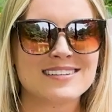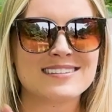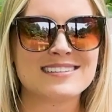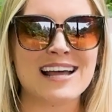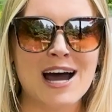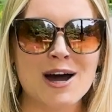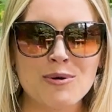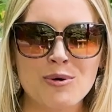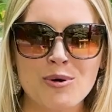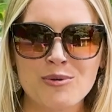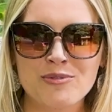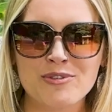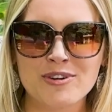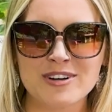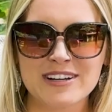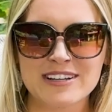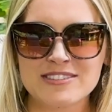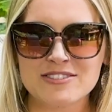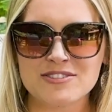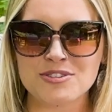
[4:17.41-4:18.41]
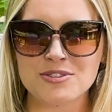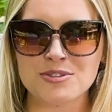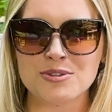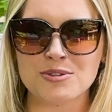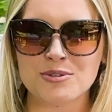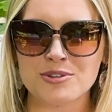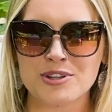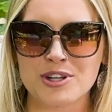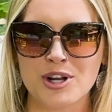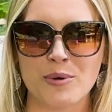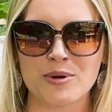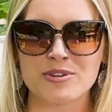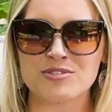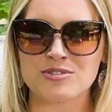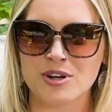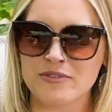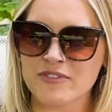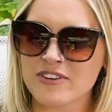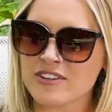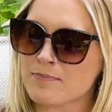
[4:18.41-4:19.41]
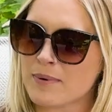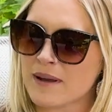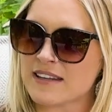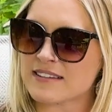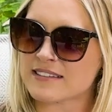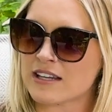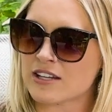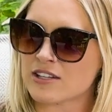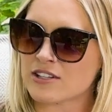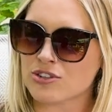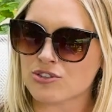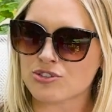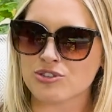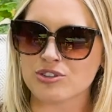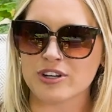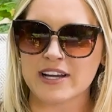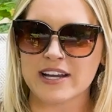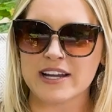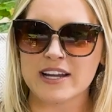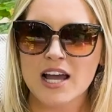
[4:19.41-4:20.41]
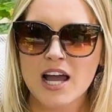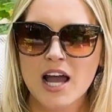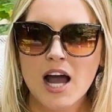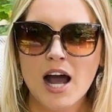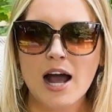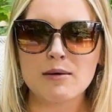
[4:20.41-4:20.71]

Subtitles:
now over into, you know, a service-based industry.